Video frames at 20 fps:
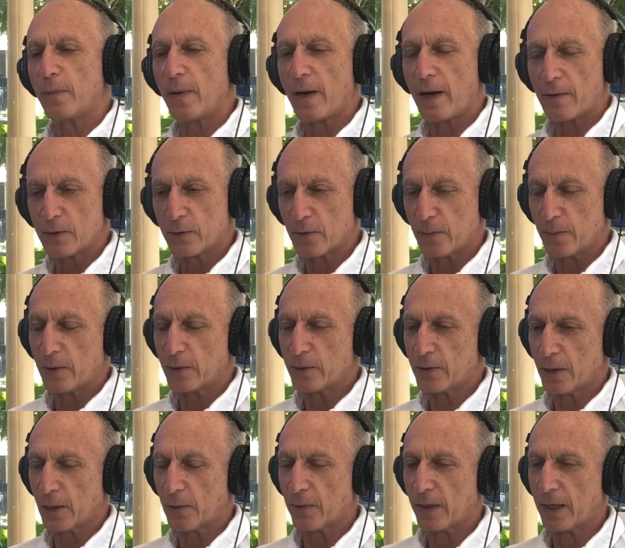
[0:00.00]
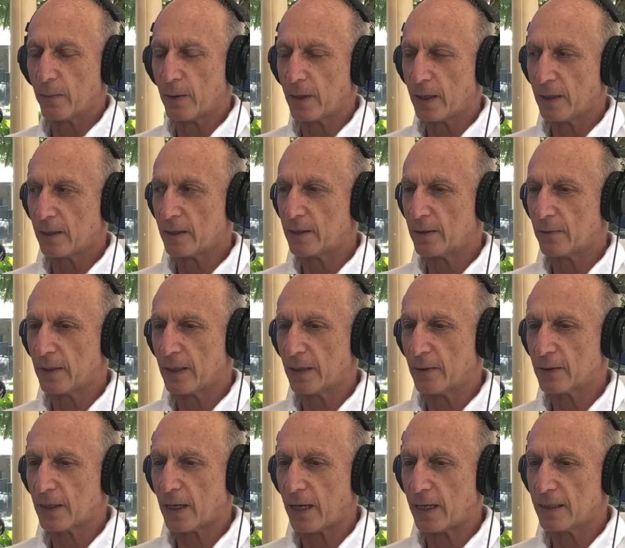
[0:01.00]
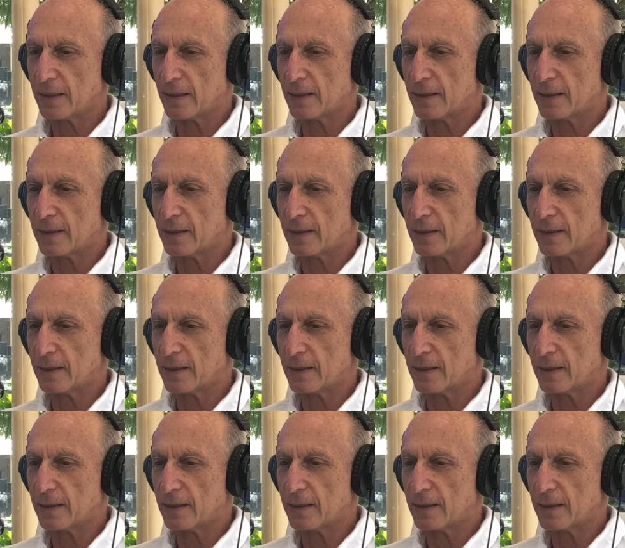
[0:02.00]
Barris or Milton Green, one of the two of those guys.